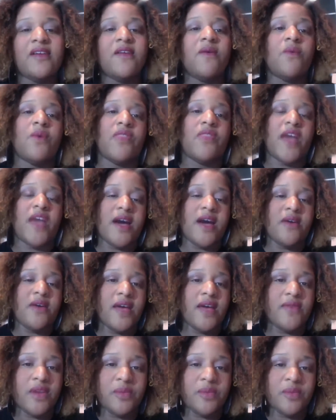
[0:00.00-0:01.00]
without
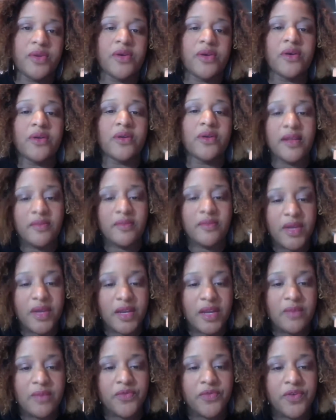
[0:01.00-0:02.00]
having to put a whole lot of
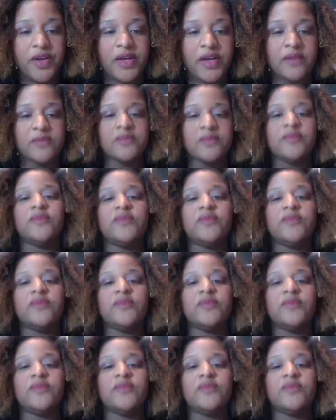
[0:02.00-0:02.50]
money up front,